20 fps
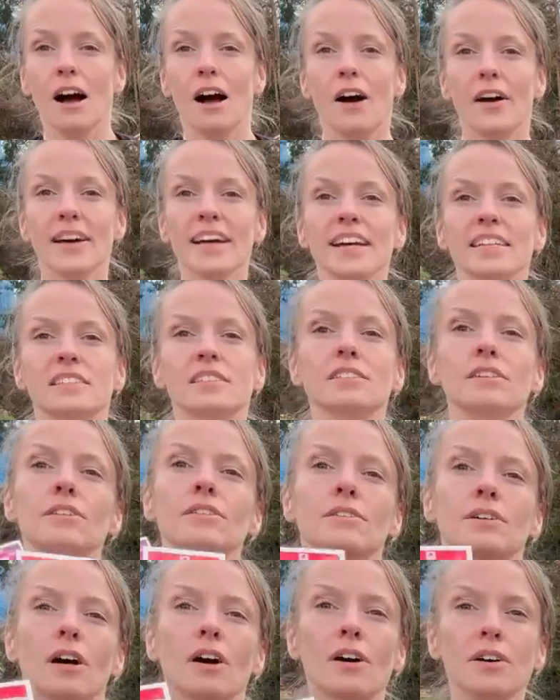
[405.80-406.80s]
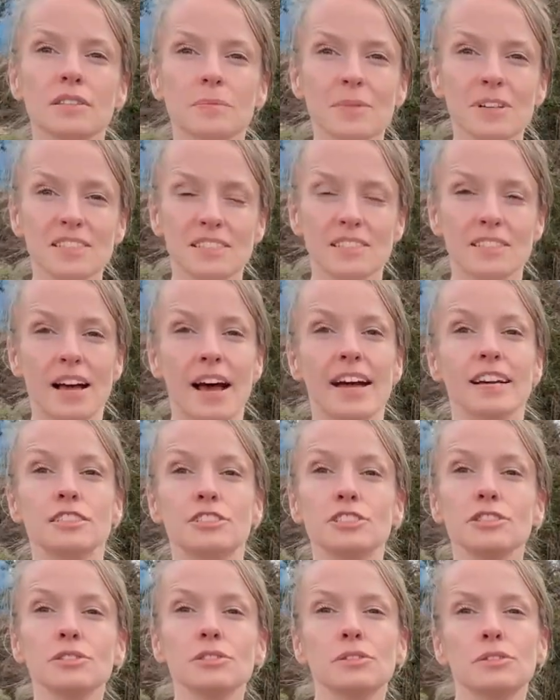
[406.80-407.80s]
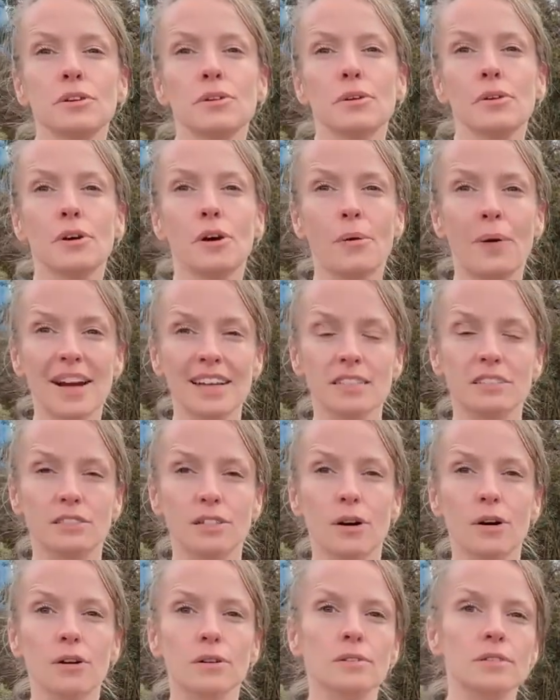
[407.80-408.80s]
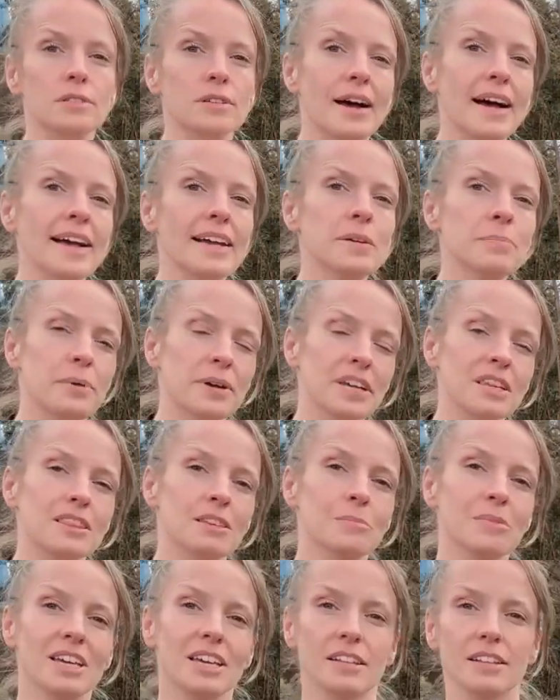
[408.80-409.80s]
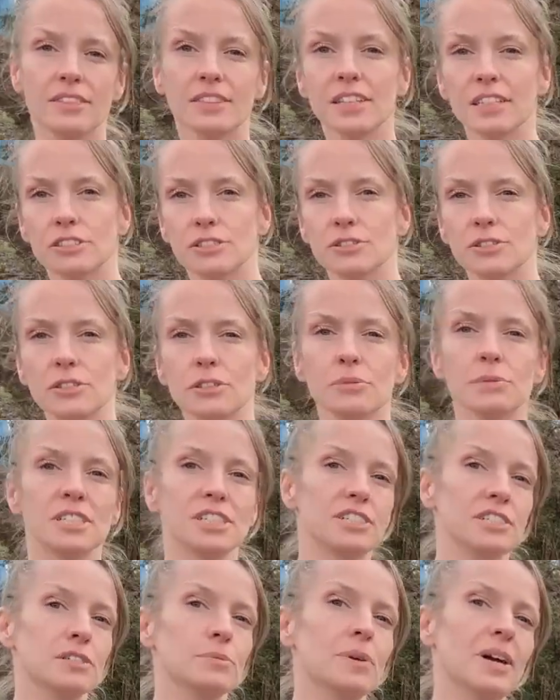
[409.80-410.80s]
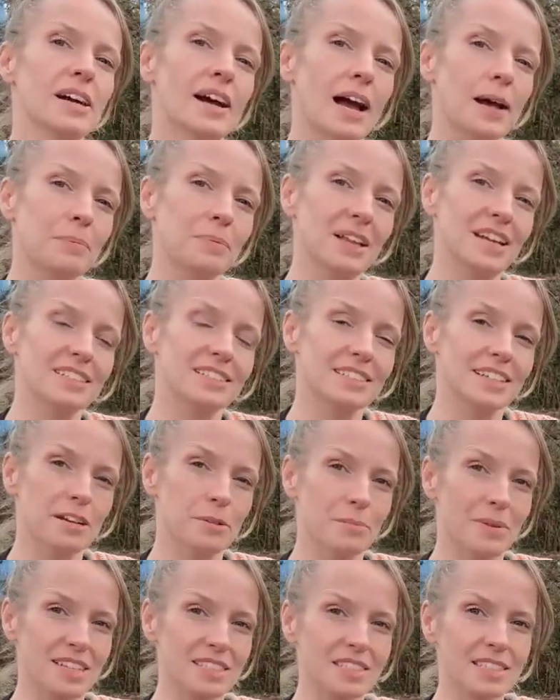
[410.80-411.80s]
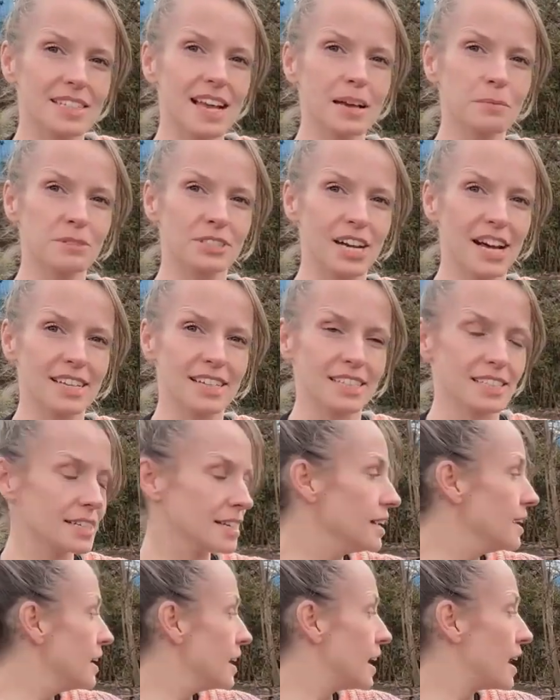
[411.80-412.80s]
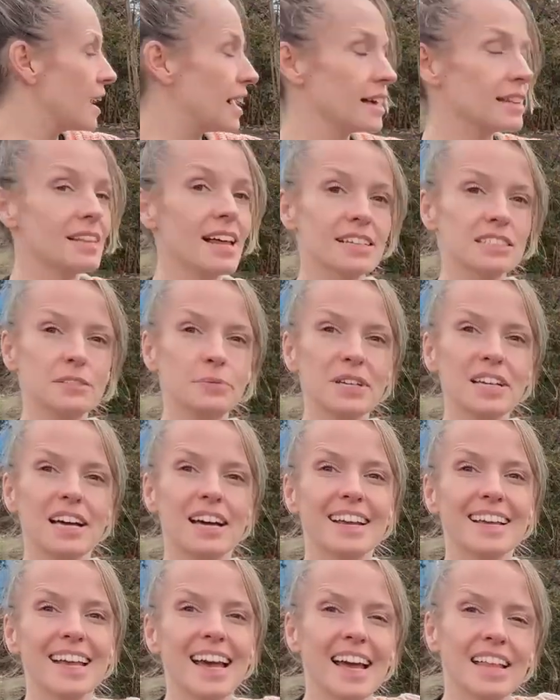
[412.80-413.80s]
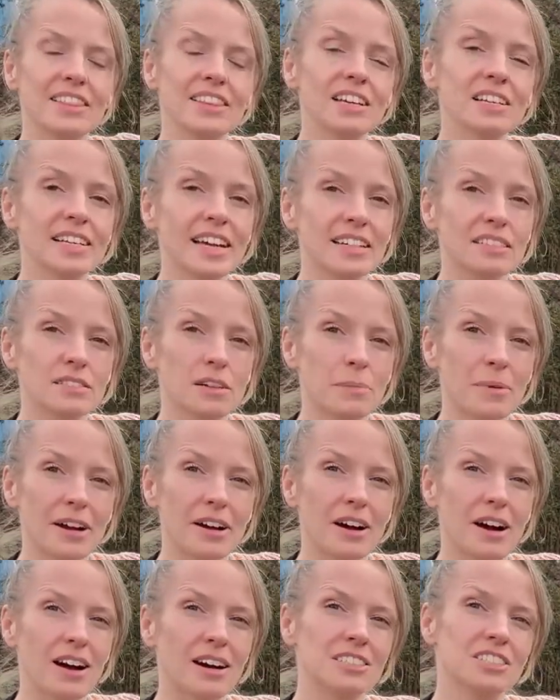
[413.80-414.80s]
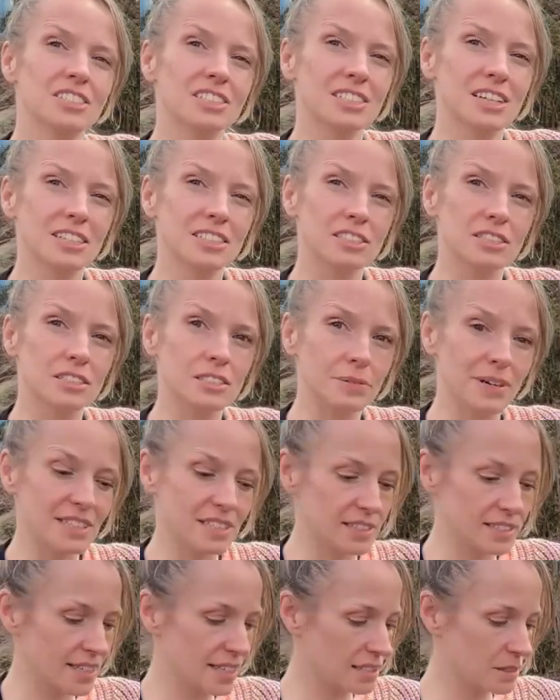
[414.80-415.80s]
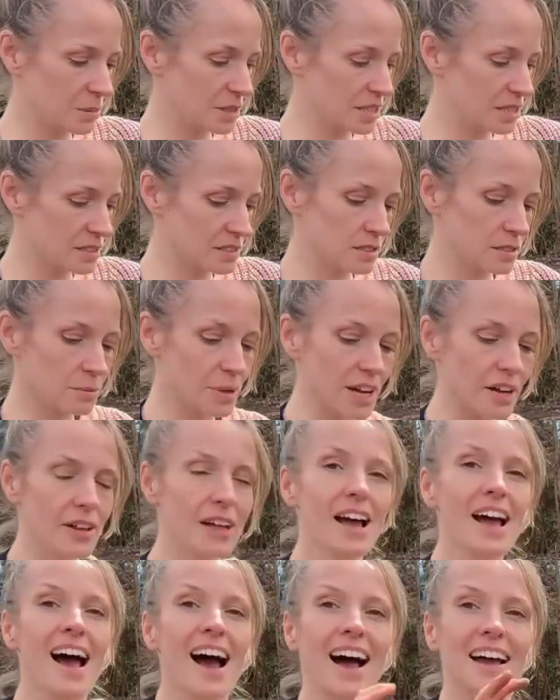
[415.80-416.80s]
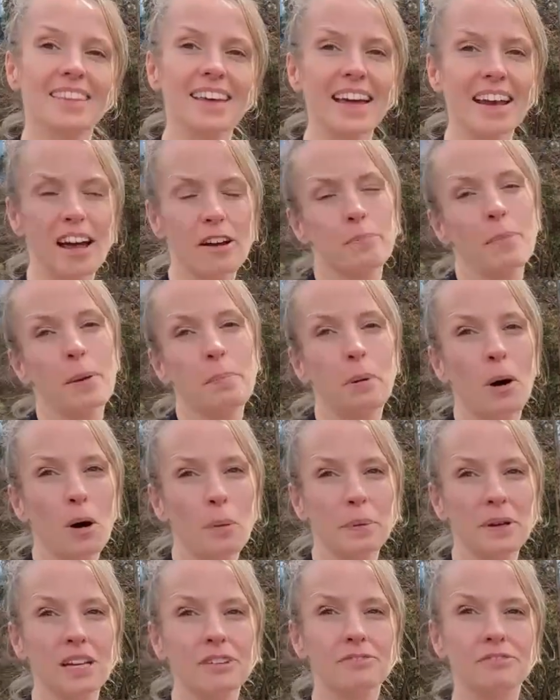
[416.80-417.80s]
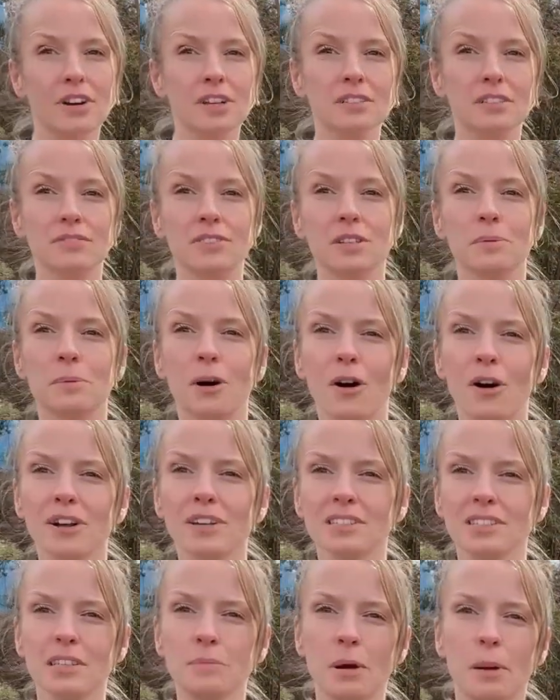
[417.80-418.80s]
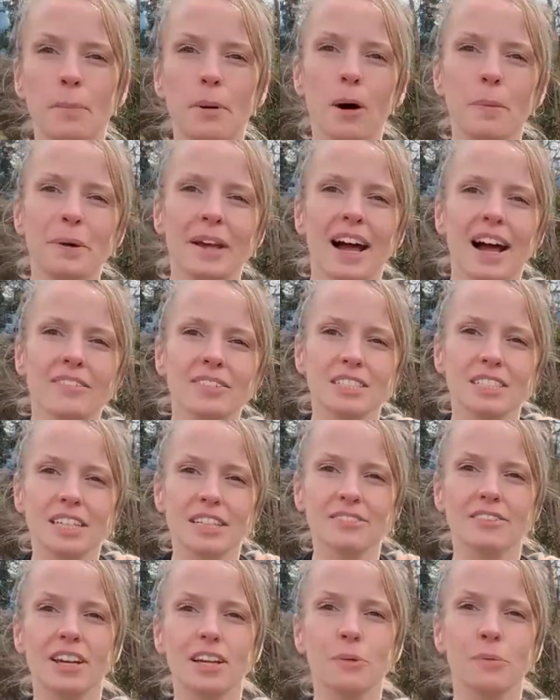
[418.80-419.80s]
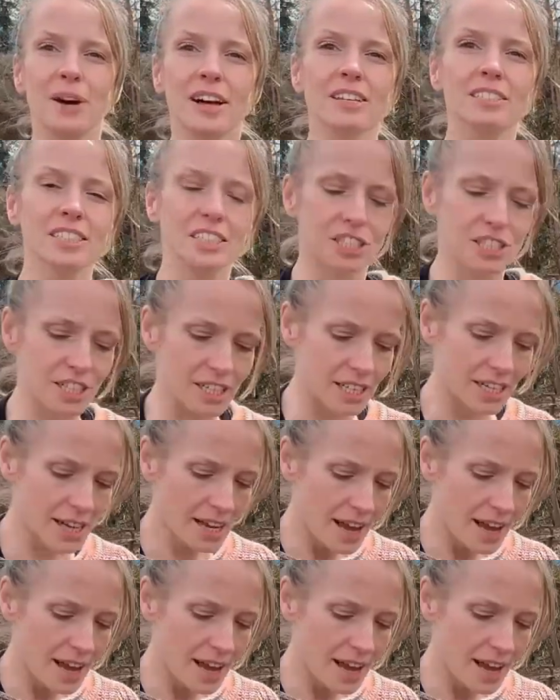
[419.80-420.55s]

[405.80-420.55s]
Okay, so cosmos do grow quite tall, so I am putting them in this row, which is where I planted out my snapdragon last week, and again they'll get to about 100-120 centimeters as well. I then have my poppy in front of them, but honestly my poppy haven't done very well this year.